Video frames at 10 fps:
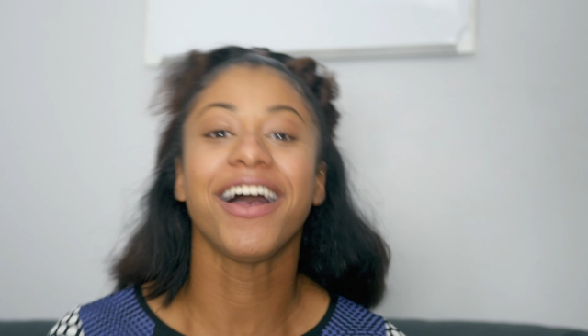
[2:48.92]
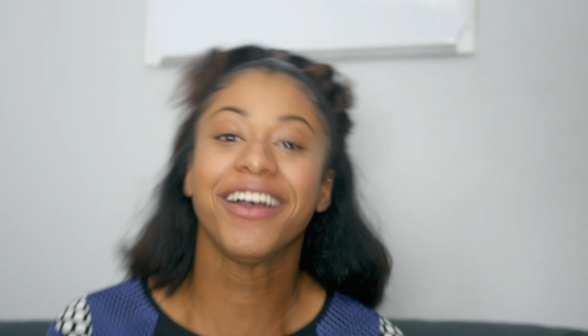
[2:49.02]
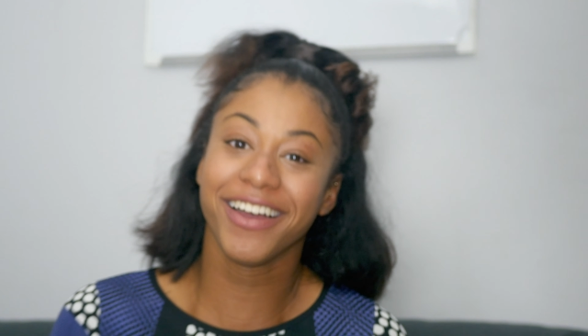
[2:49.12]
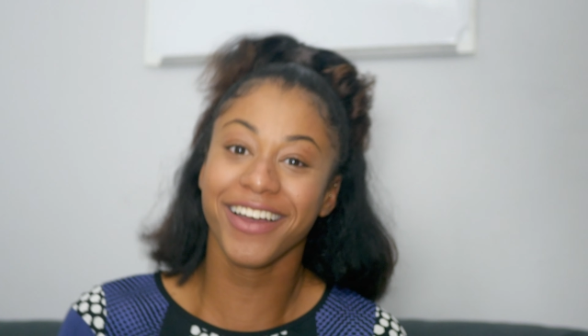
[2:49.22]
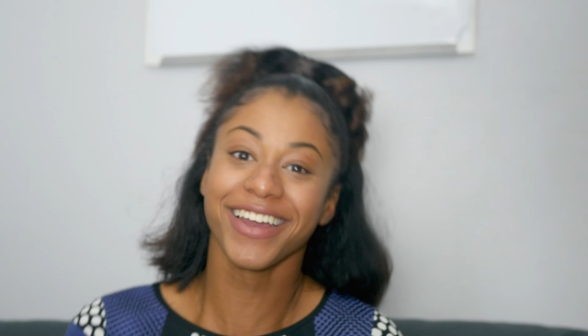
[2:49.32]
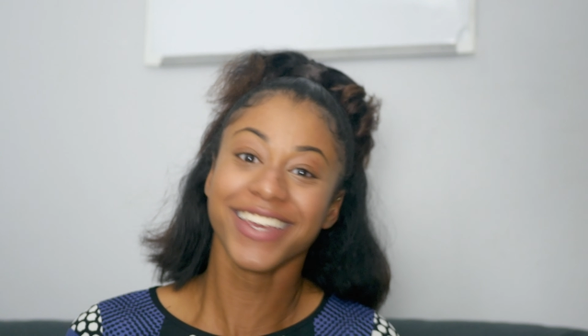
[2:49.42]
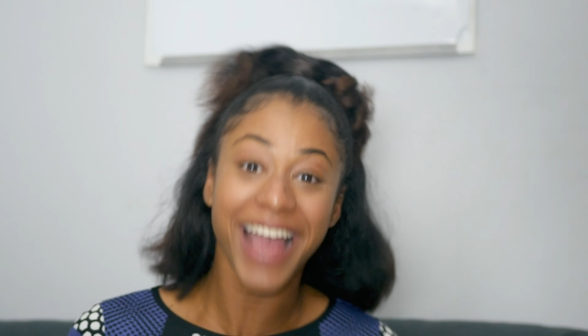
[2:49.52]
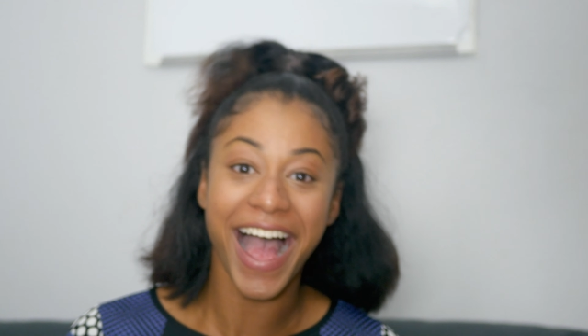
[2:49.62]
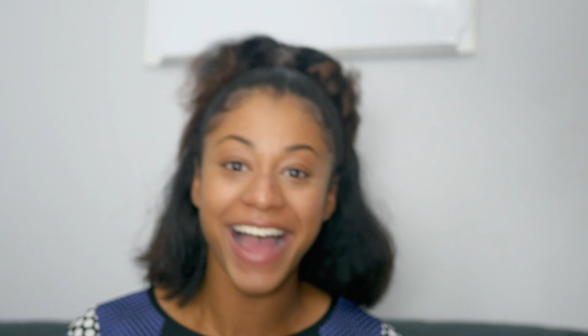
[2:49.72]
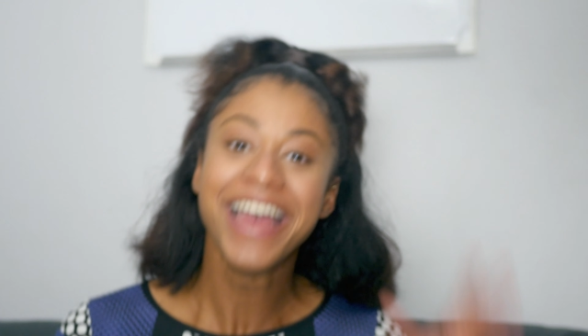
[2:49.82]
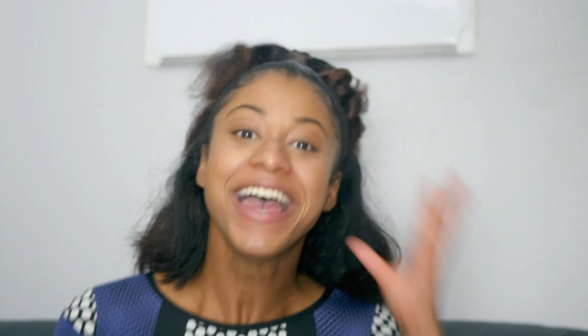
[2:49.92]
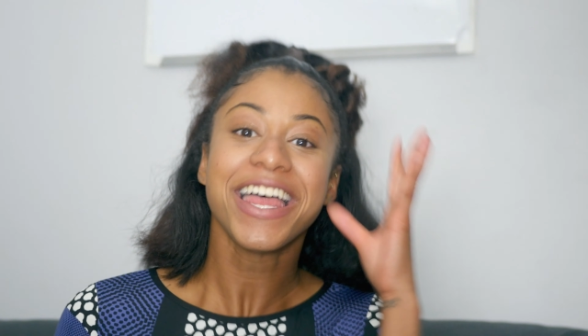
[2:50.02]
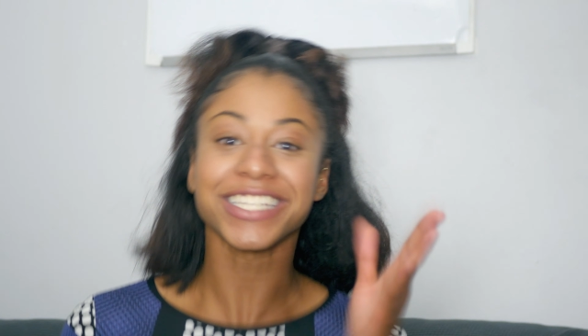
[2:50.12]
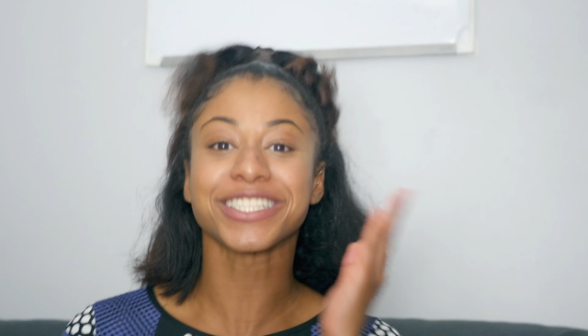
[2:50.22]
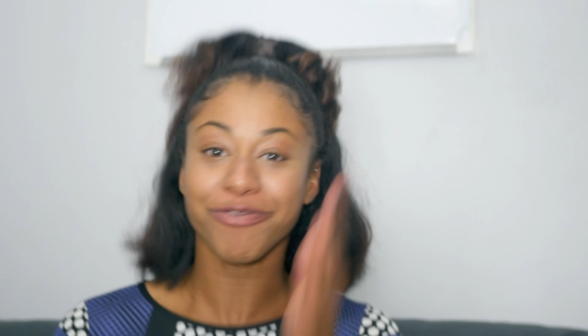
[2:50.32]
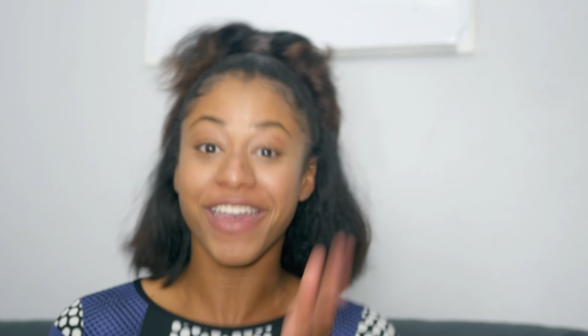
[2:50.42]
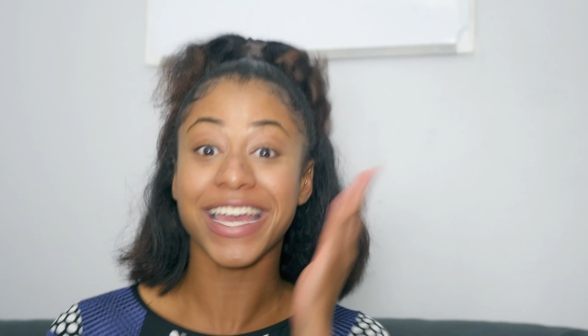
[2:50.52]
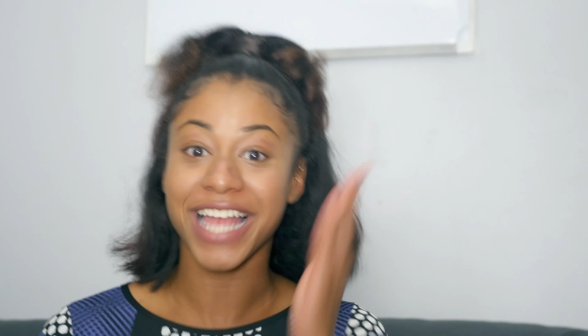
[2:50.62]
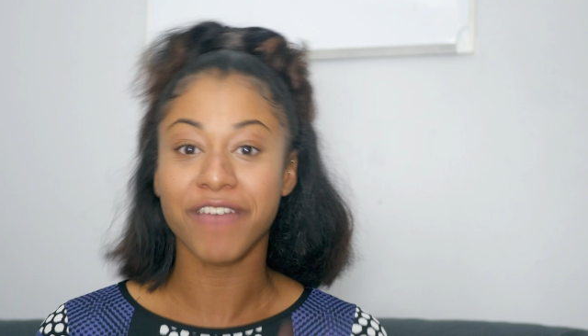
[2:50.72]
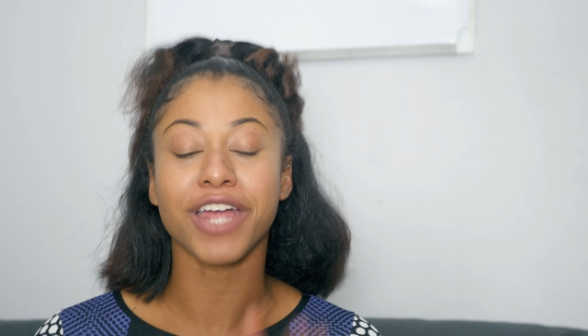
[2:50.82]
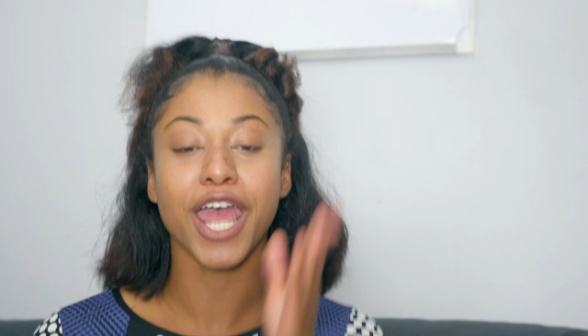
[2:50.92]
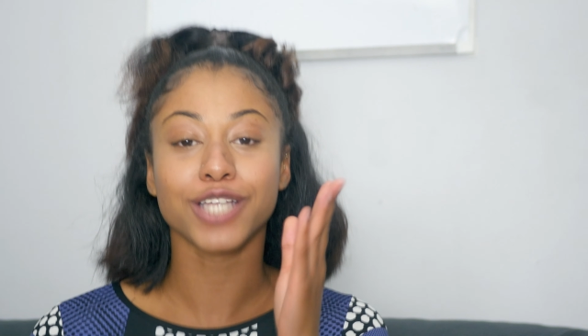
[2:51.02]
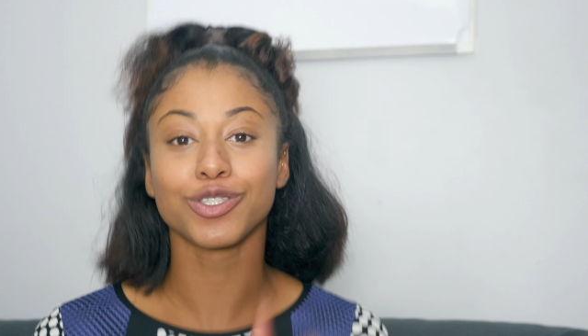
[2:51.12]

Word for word: Yeah, this is the fake laugh that I